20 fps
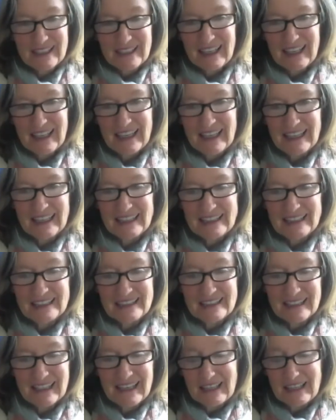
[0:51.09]

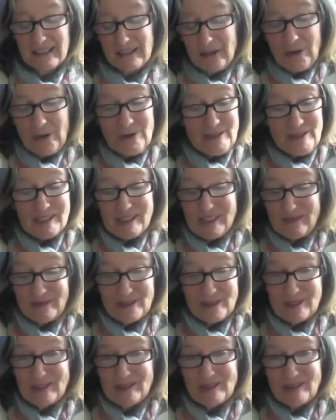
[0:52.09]
And I know this
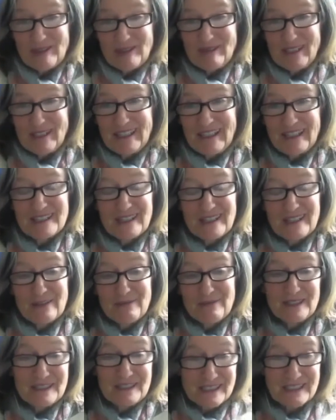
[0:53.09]
for sure because I've
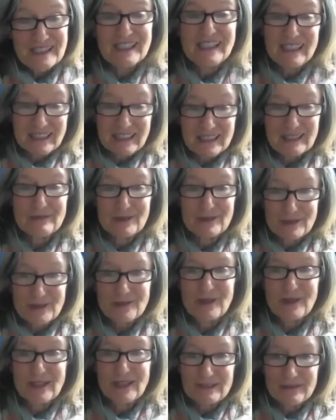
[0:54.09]
been seeing it for
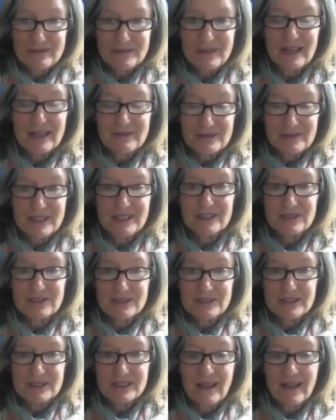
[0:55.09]
25
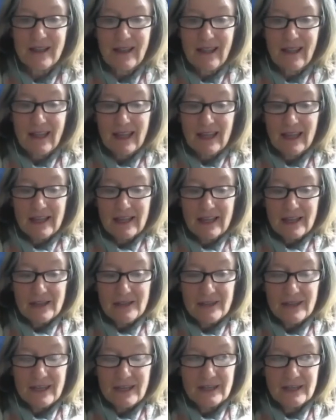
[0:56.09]
years.
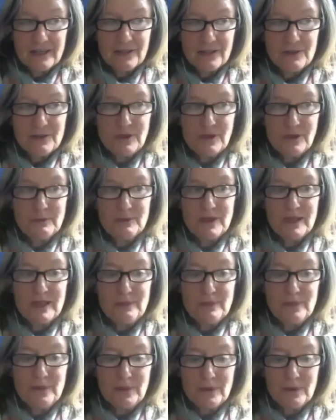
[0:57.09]
That,
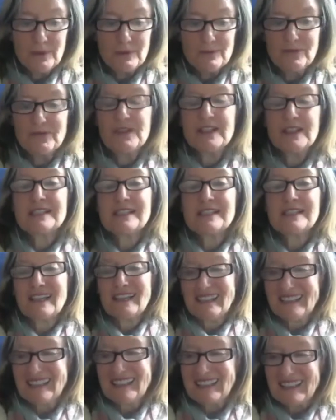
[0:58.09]
people
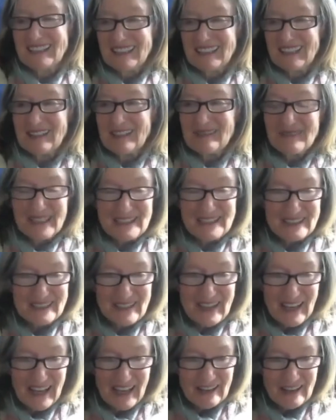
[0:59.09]
visit their mental
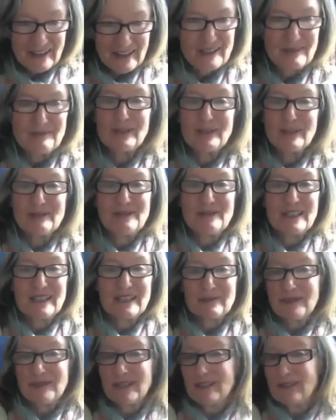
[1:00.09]
health and
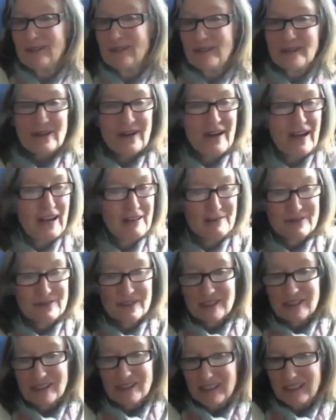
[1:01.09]
well-being, whether they're
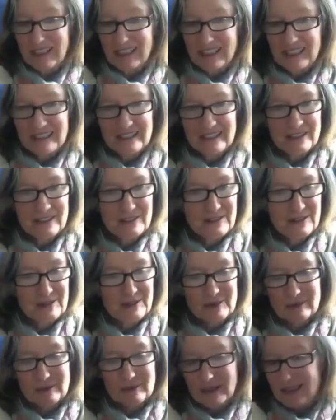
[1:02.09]
high-functioning,
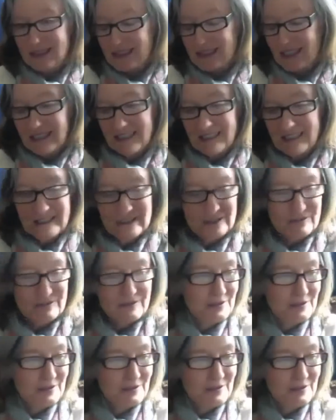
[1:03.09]
executives